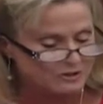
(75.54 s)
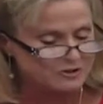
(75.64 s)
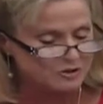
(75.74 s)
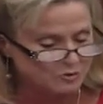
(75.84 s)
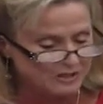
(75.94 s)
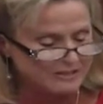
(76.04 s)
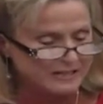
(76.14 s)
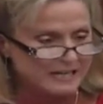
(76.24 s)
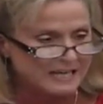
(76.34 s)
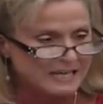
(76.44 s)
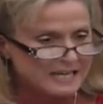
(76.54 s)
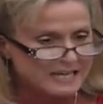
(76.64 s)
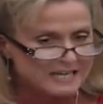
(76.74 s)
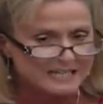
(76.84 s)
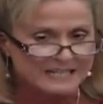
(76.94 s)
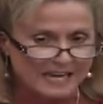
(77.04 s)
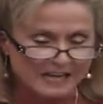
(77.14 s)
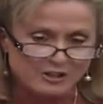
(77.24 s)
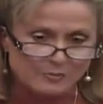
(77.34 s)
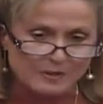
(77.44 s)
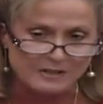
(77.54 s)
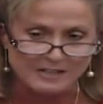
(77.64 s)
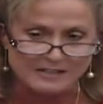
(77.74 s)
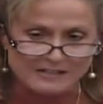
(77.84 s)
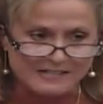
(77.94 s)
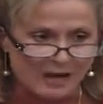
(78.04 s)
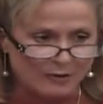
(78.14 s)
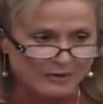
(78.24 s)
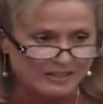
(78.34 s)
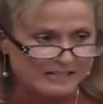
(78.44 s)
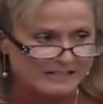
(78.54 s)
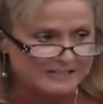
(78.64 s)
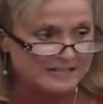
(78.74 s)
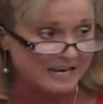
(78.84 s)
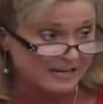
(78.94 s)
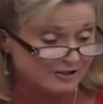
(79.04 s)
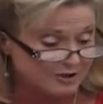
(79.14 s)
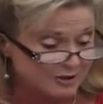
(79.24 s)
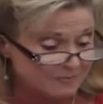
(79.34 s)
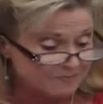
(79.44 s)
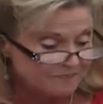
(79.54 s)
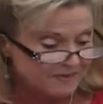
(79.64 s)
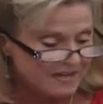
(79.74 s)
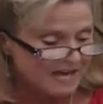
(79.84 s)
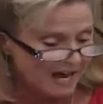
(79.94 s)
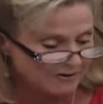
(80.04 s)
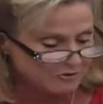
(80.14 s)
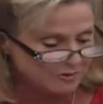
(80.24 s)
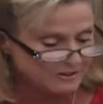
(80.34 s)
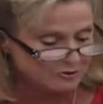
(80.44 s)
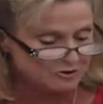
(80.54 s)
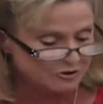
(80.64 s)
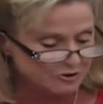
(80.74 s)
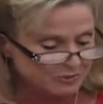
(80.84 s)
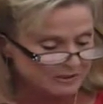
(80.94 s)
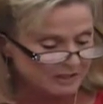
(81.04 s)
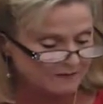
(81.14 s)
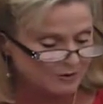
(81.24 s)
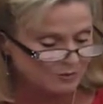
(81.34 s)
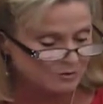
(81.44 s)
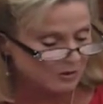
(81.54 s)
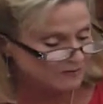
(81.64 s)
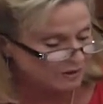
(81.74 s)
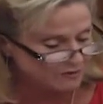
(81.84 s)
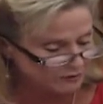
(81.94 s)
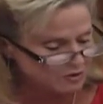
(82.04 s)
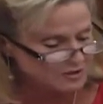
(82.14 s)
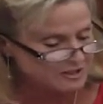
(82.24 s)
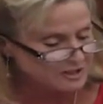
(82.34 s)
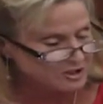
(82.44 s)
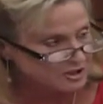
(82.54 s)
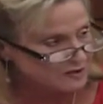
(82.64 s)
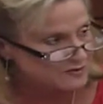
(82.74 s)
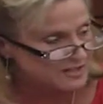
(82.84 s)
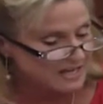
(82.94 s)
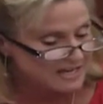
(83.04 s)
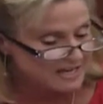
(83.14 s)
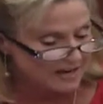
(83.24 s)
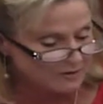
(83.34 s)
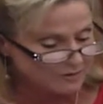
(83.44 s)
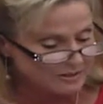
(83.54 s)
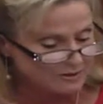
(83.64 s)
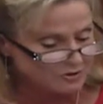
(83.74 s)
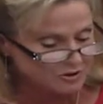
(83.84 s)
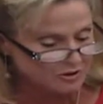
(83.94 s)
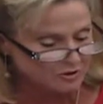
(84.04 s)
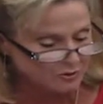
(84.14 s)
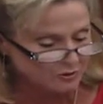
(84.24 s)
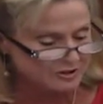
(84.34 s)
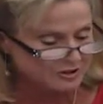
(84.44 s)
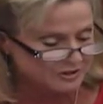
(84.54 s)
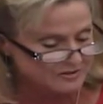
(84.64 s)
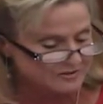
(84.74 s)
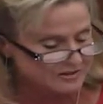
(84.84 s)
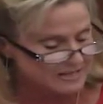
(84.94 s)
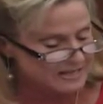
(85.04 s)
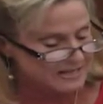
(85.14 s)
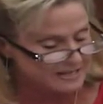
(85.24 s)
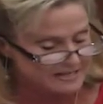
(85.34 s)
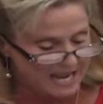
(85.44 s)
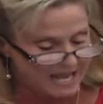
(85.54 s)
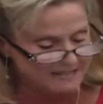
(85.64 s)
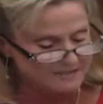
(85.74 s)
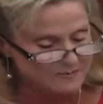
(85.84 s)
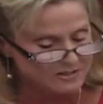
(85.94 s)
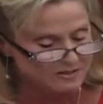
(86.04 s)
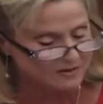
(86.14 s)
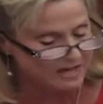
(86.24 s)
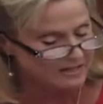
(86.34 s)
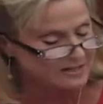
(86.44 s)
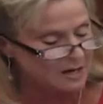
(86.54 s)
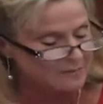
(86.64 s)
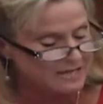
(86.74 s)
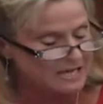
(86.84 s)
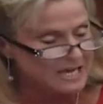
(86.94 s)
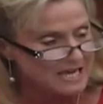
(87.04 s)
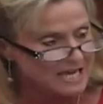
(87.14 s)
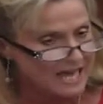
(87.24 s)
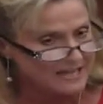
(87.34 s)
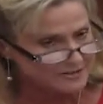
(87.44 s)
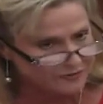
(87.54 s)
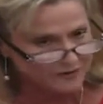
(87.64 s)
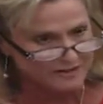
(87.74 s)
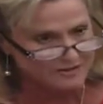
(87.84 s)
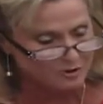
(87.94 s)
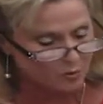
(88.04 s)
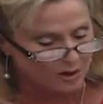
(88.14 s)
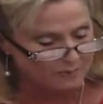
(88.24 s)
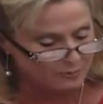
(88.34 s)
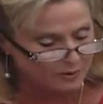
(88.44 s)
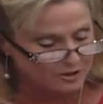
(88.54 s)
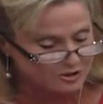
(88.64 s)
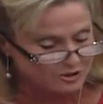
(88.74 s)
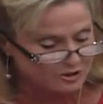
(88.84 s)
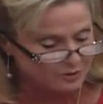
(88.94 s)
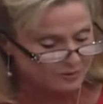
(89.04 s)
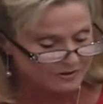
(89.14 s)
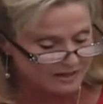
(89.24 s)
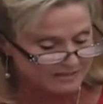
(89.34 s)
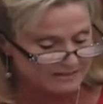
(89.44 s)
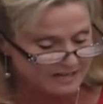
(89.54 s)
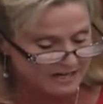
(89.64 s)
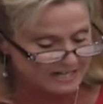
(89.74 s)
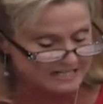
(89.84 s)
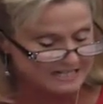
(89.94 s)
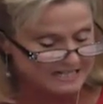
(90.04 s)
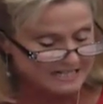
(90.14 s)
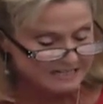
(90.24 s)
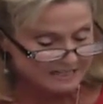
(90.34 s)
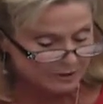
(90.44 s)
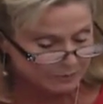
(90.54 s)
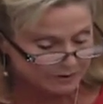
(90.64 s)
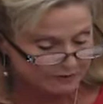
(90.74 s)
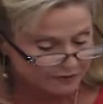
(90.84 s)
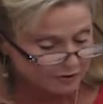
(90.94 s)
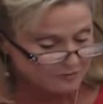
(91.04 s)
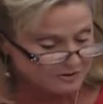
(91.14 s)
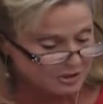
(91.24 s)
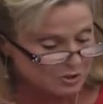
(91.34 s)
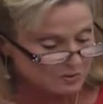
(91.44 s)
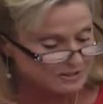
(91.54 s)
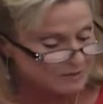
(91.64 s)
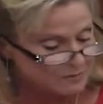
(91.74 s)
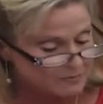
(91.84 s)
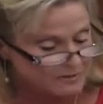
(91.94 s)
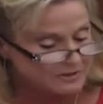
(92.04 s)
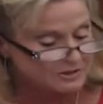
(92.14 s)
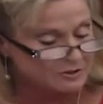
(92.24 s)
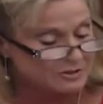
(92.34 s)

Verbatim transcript: in strengthening engagement in Southeast Asia. House Resolution 311 was one of our first initiatives, and the resolution encourages the enhancement of economic and defense cooperation with ASEAN. It reaffirms the U.S. commitment to